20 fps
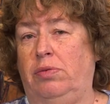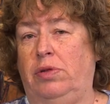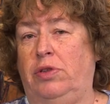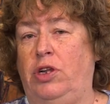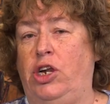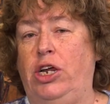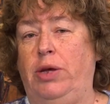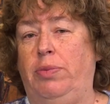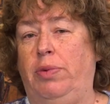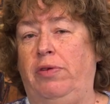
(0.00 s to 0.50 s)
With
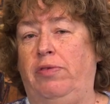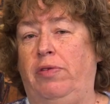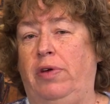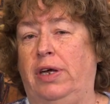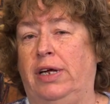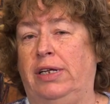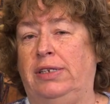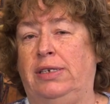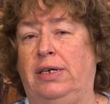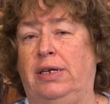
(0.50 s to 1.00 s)

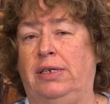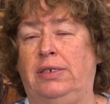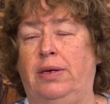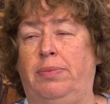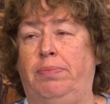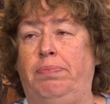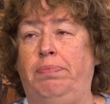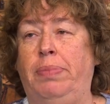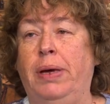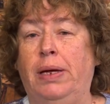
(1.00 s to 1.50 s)
GBV. It's
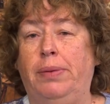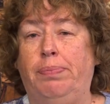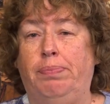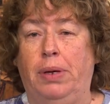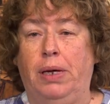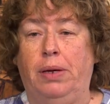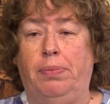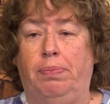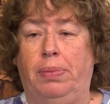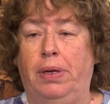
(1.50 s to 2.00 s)
a big,
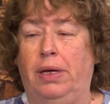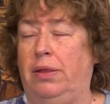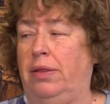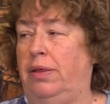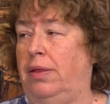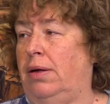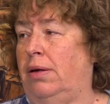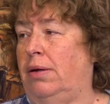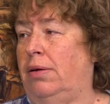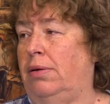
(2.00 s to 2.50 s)
big, big
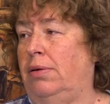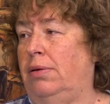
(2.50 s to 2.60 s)
thing.